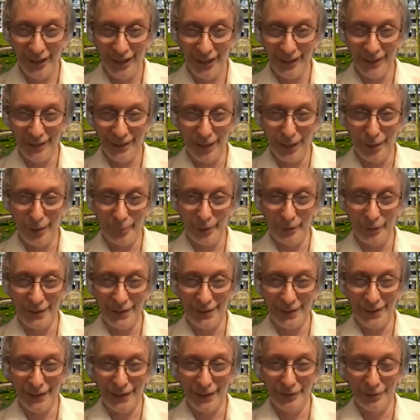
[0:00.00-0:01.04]
and can't be
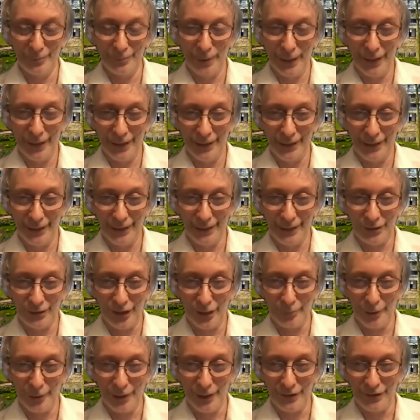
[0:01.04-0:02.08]
discovered by
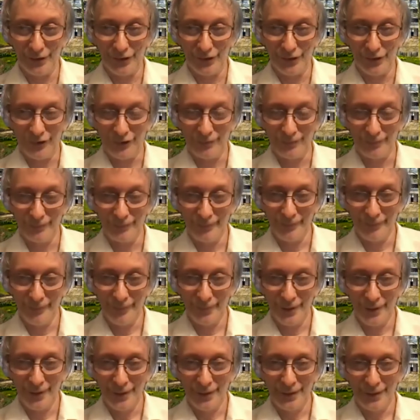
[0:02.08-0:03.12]
extrapolation.
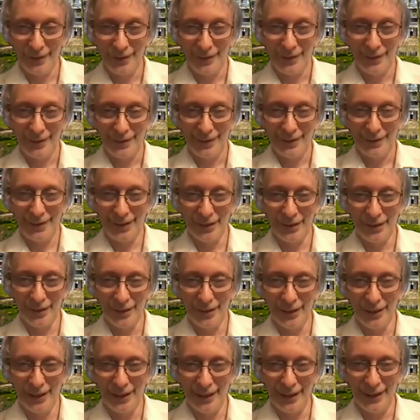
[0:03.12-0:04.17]
So
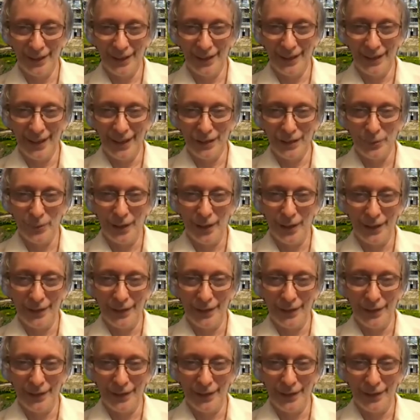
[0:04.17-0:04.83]
that's why.